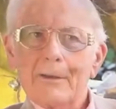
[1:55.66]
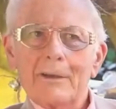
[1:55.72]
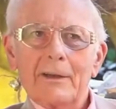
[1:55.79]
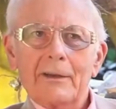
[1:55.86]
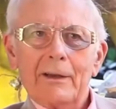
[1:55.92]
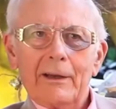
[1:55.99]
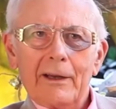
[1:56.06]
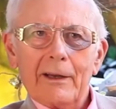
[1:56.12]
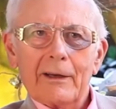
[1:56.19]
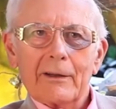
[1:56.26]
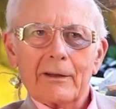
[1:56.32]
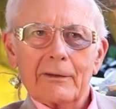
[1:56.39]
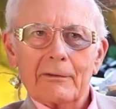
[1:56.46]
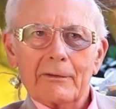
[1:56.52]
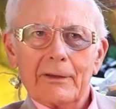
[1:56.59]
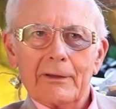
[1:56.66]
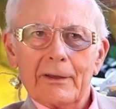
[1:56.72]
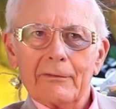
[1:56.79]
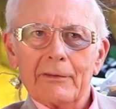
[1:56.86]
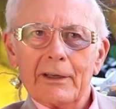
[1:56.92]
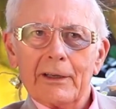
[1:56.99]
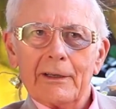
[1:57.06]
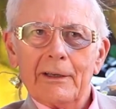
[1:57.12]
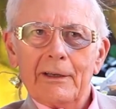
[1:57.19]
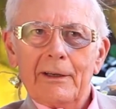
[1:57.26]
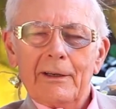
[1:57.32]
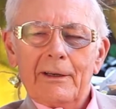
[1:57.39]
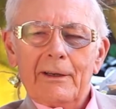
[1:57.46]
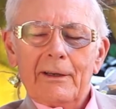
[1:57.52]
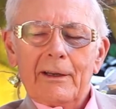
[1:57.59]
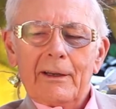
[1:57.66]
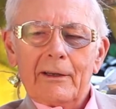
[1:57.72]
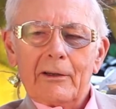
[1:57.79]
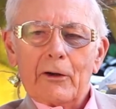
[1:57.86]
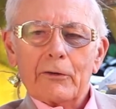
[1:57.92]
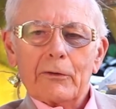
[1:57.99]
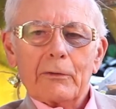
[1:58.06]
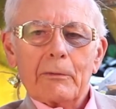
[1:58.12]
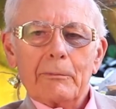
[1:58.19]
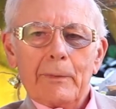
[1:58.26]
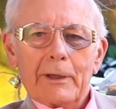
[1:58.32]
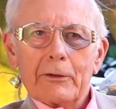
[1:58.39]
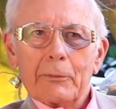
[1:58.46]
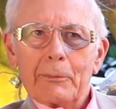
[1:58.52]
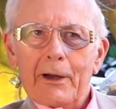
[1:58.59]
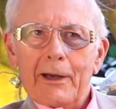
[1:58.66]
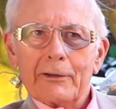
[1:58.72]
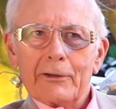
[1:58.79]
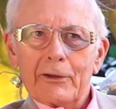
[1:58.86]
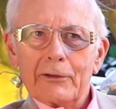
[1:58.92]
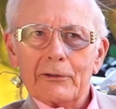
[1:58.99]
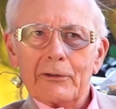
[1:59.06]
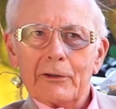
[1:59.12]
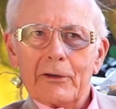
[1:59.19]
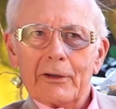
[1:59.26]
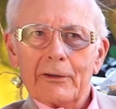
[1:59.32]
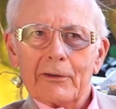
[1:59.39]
in Indiana that we lived in. He, of course, was a mixed practitioner, and